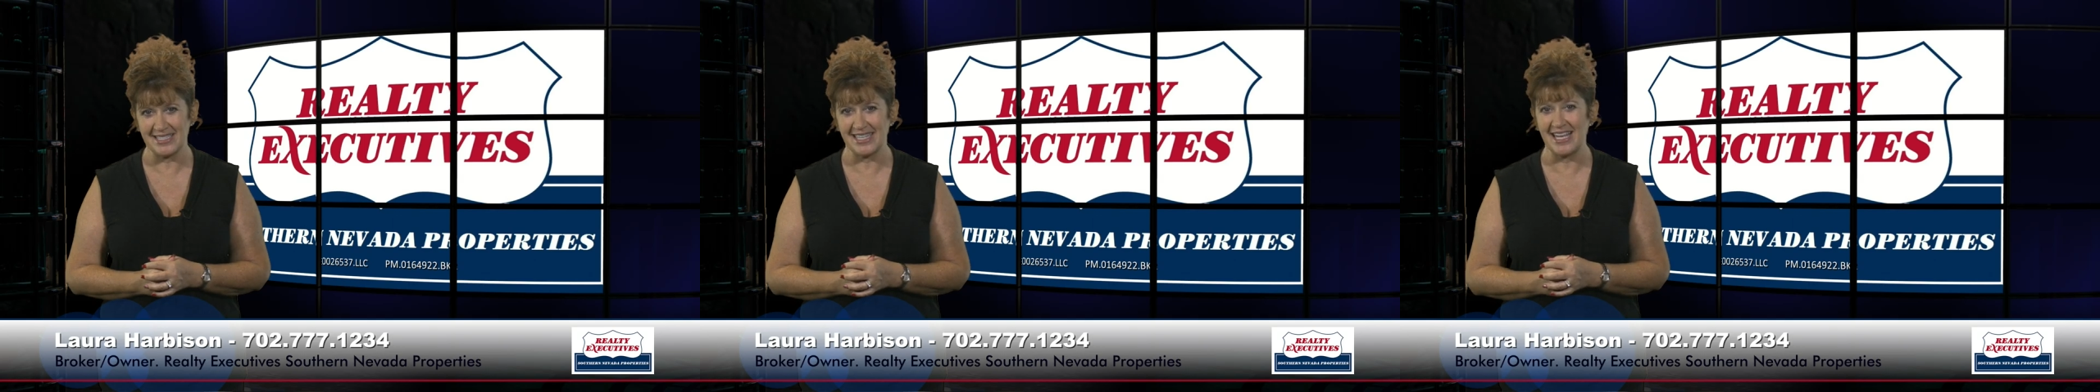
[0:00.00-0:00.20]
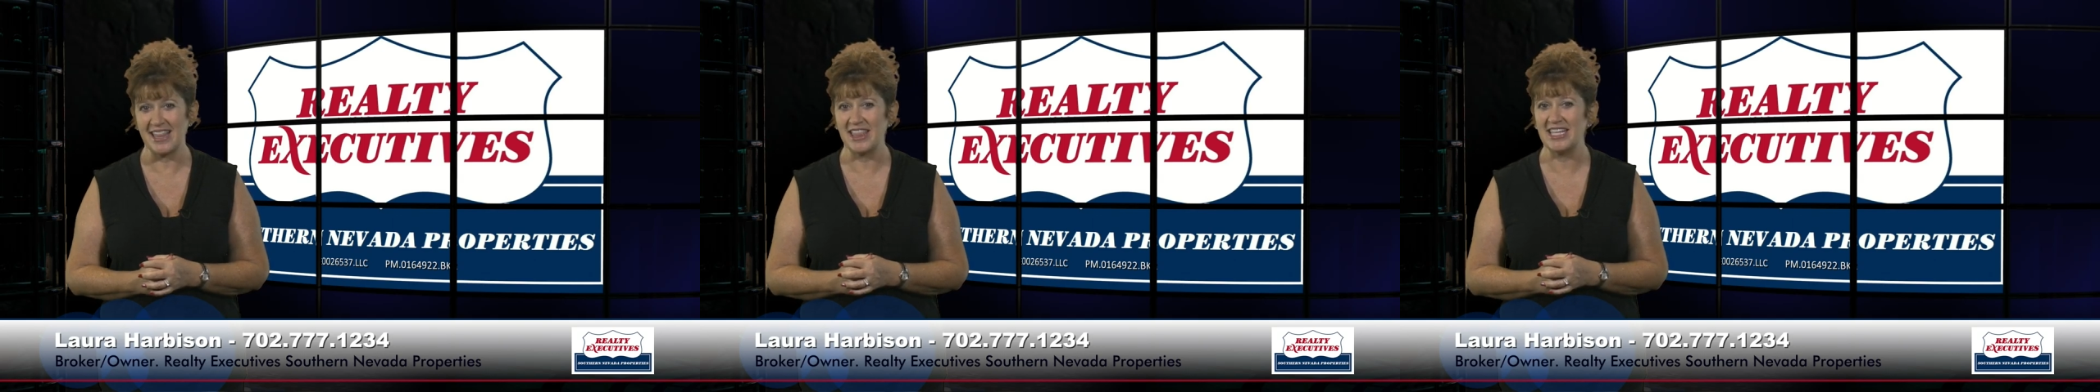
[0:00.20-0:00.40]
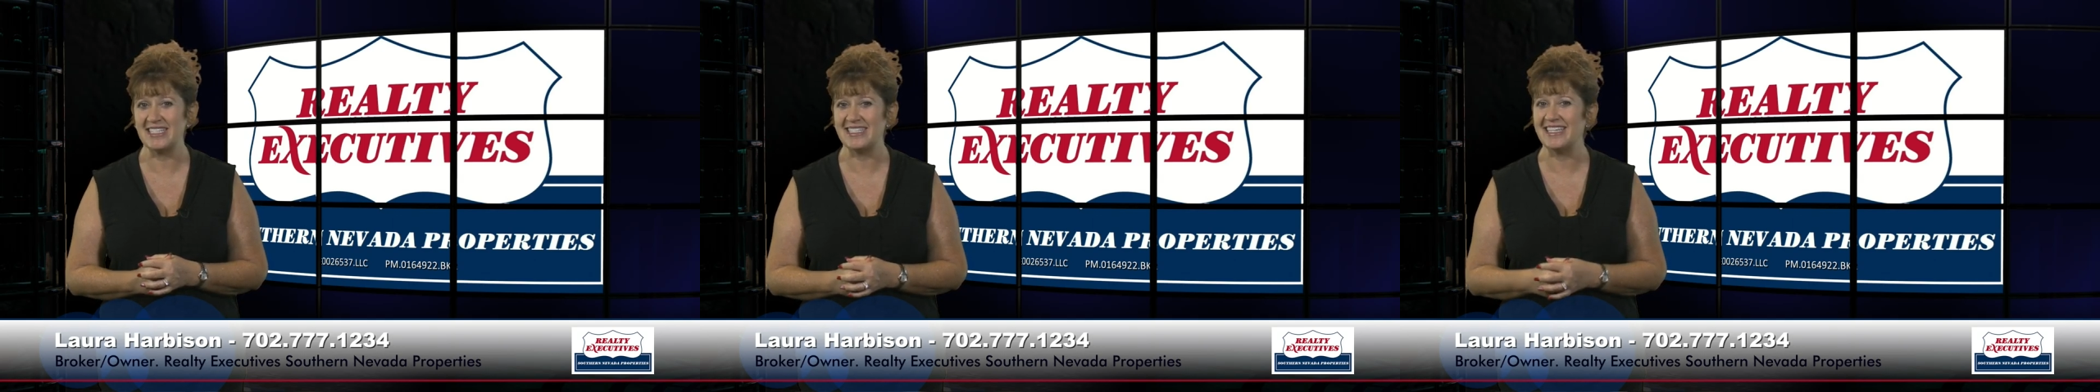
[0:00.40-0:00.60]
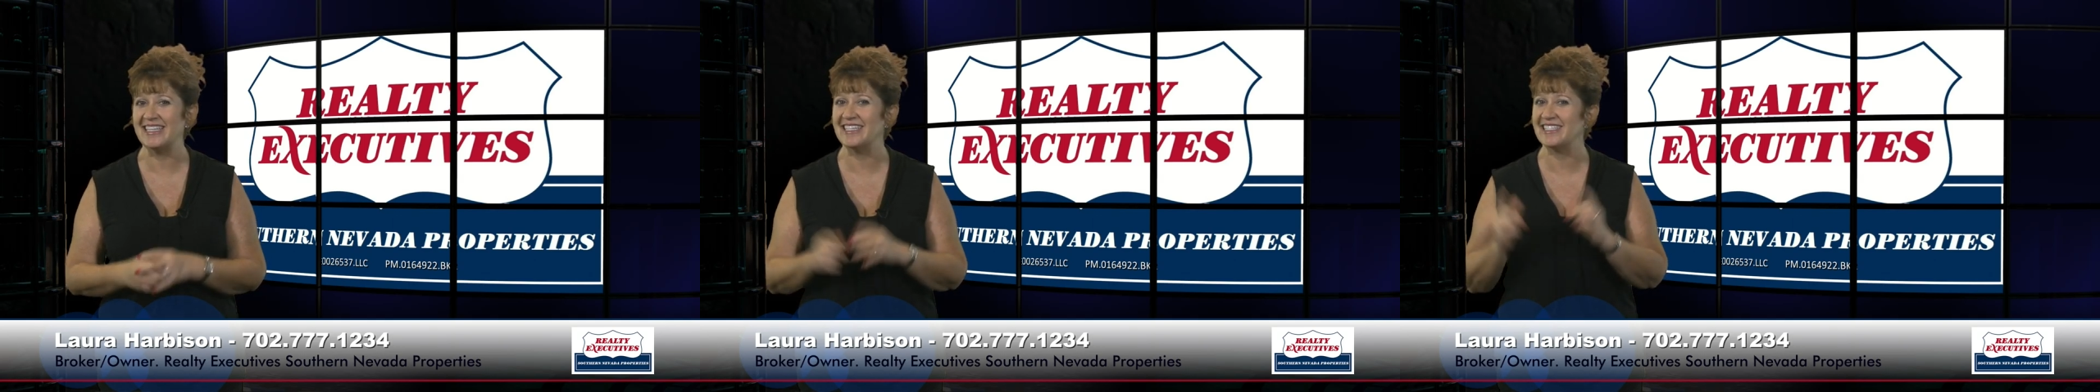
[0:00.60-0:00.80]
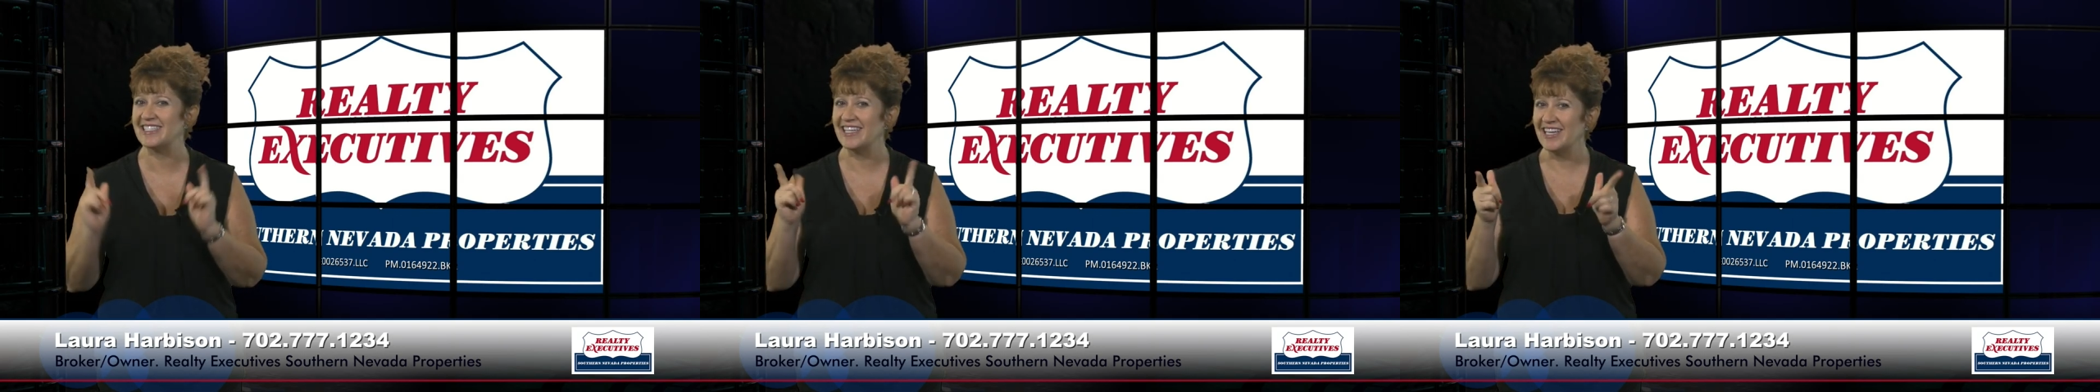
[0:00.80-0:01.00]
and this
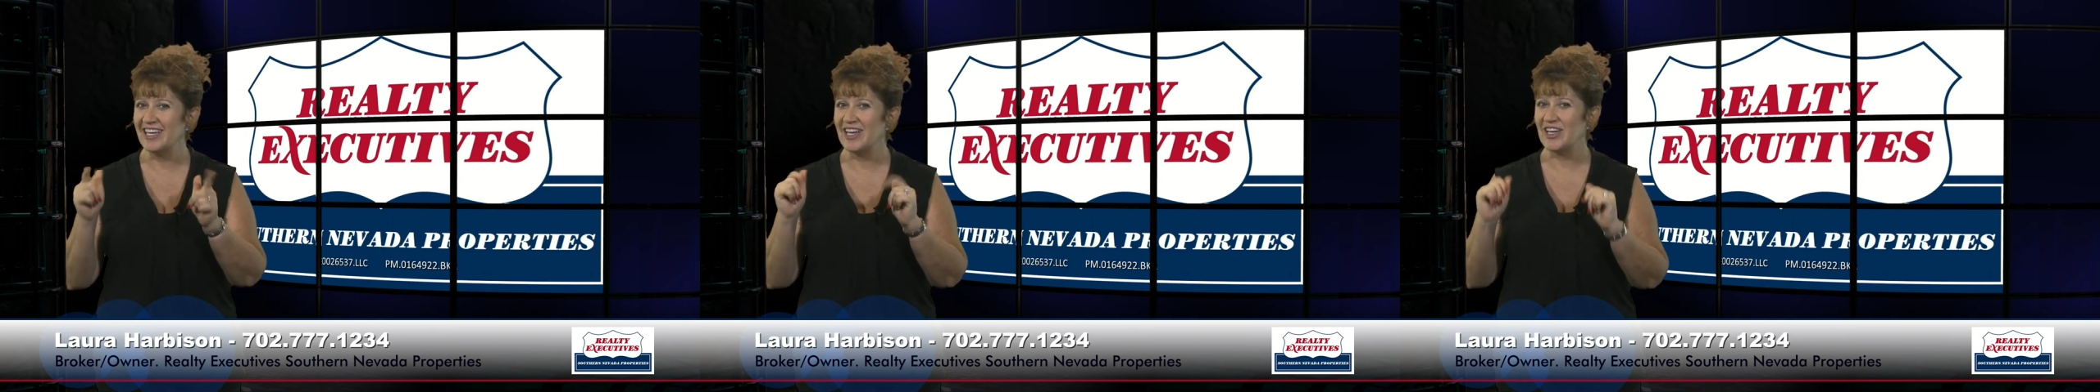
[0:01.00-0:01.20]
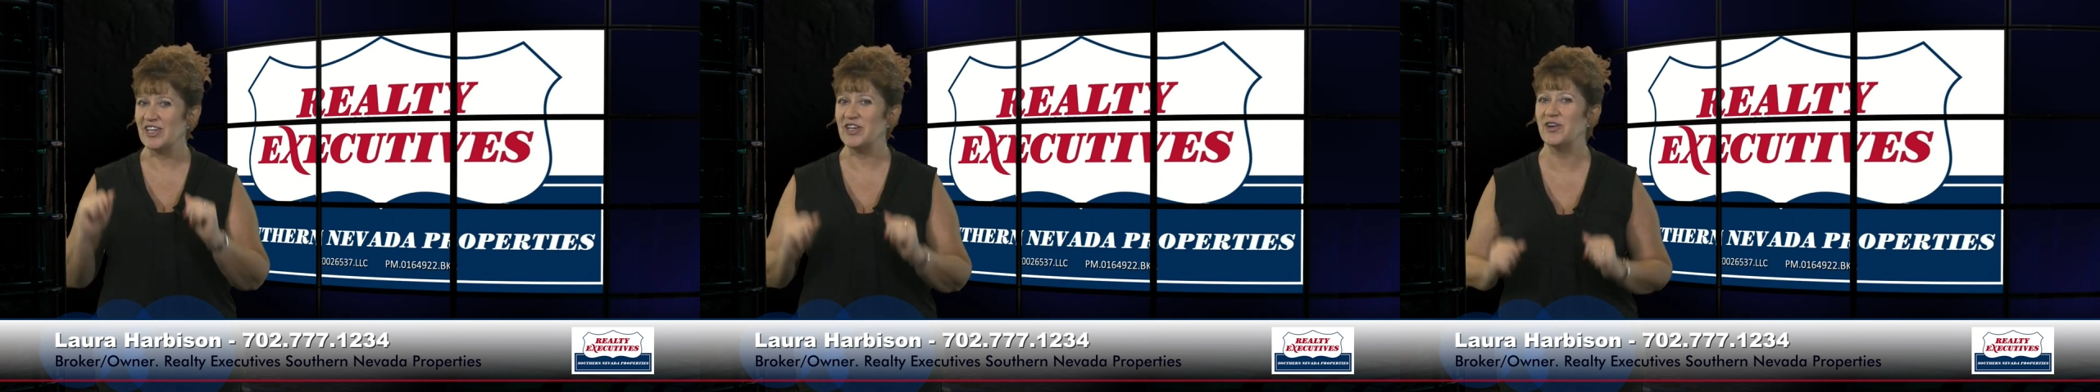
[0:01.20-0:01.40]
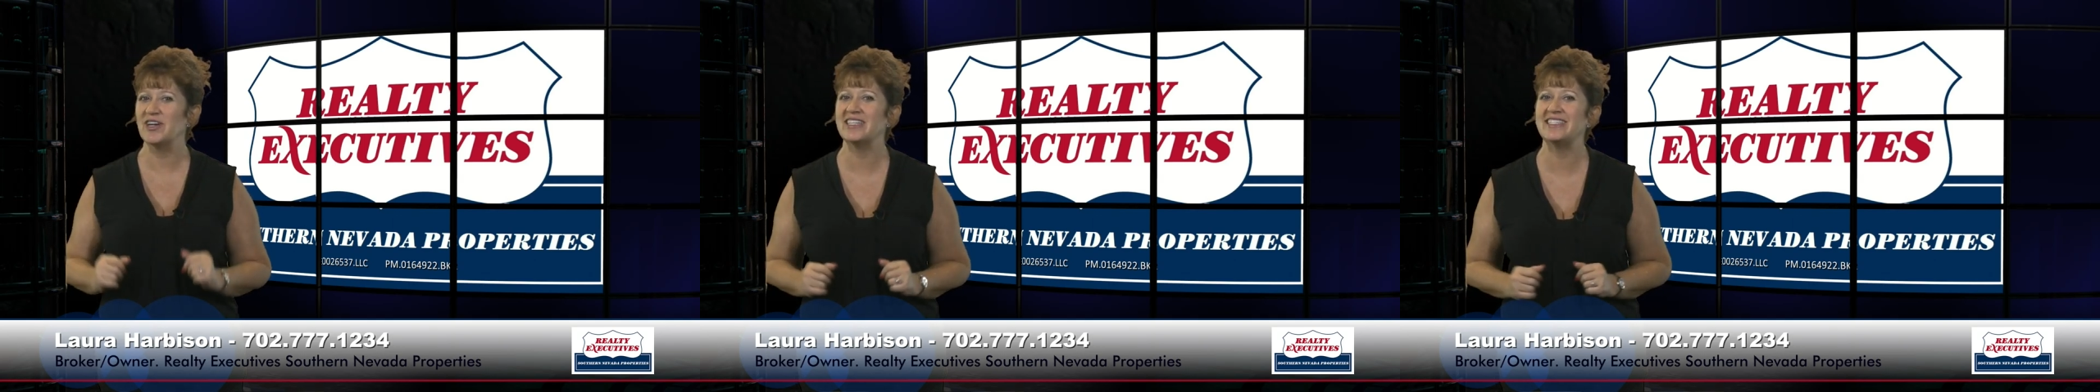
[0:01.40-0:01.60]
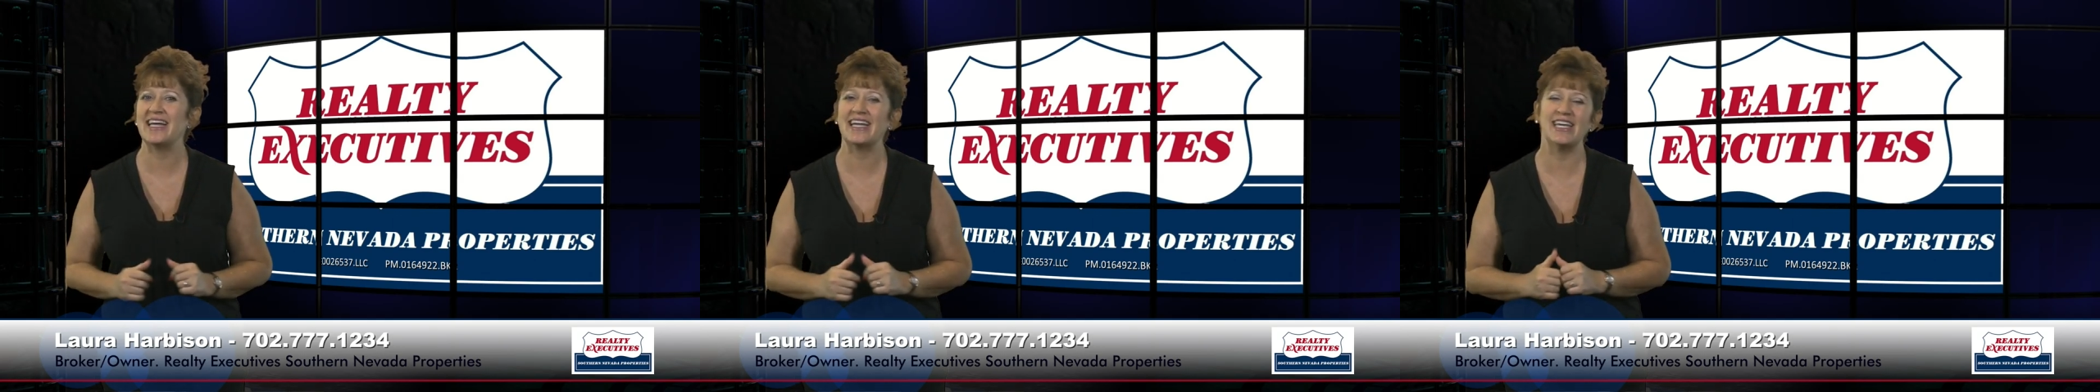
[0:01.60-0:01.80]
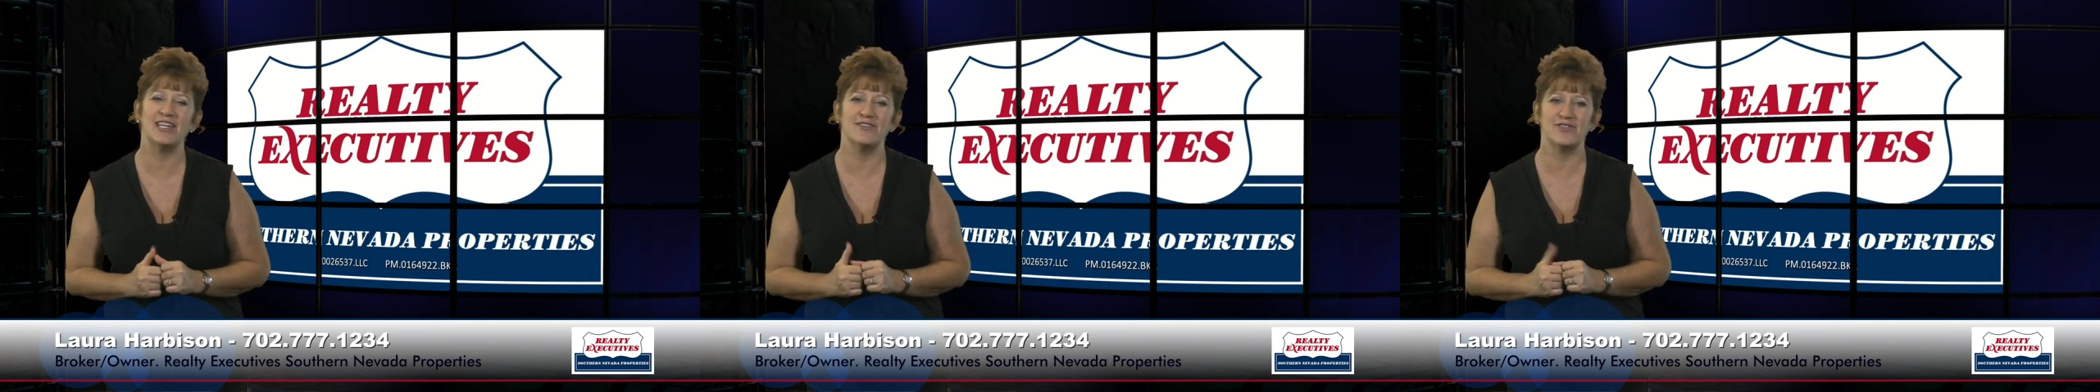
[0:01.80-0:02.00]
is your
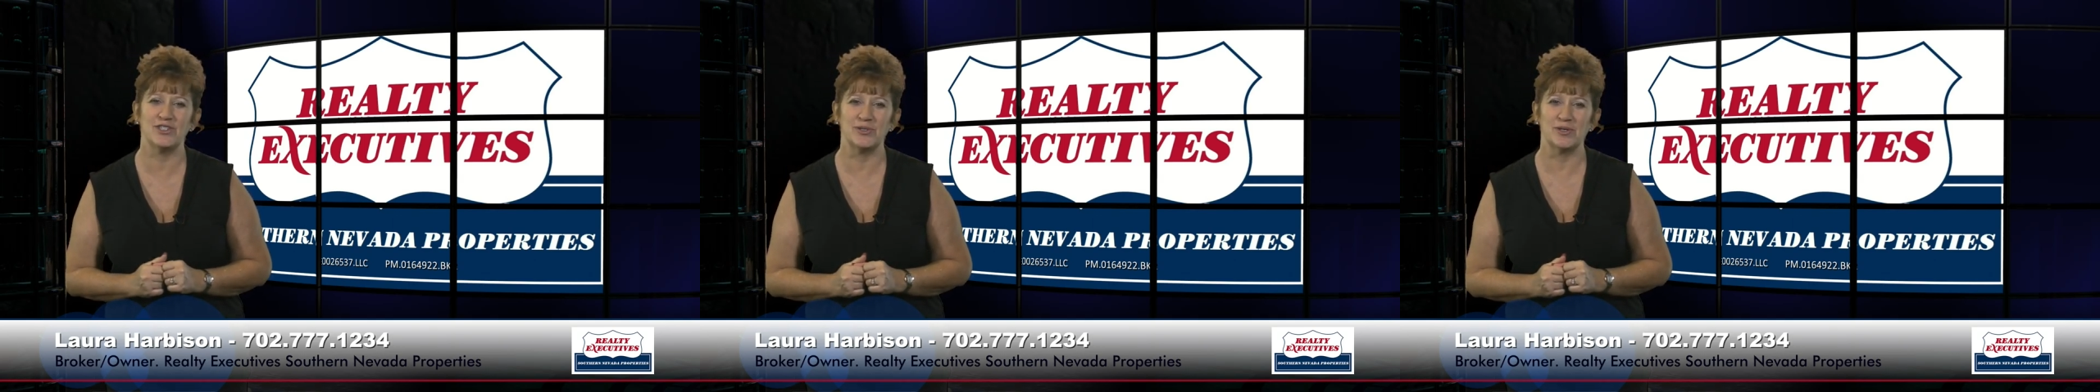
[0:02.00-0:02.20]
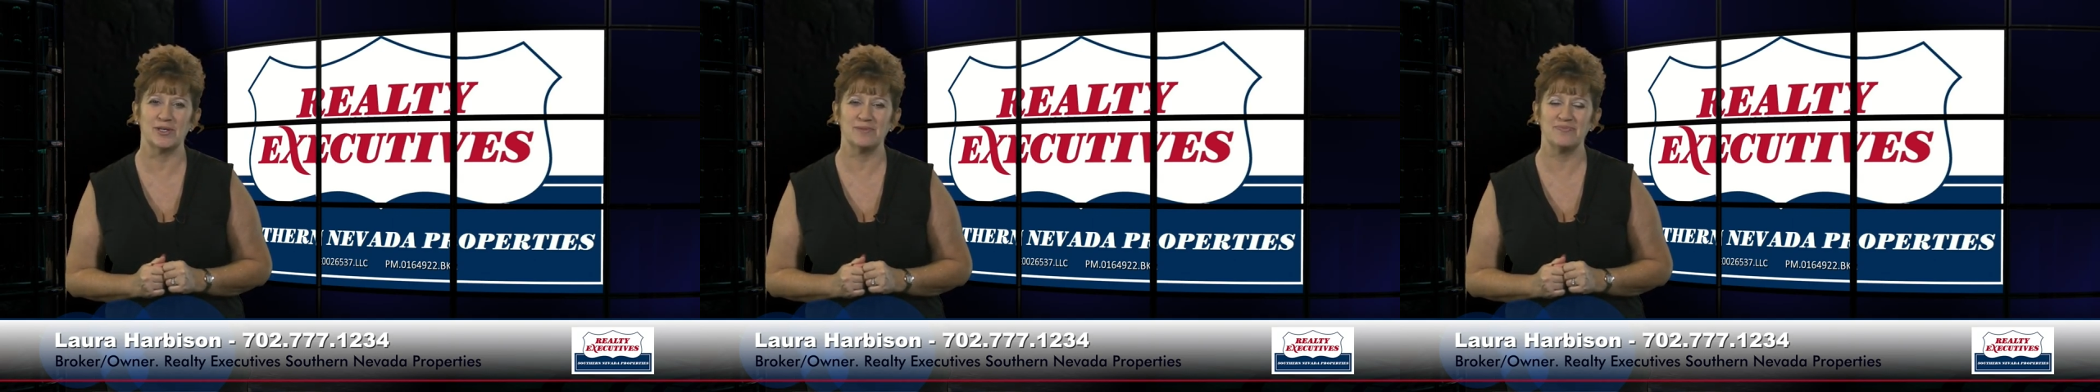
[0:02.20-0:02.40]
executive tour.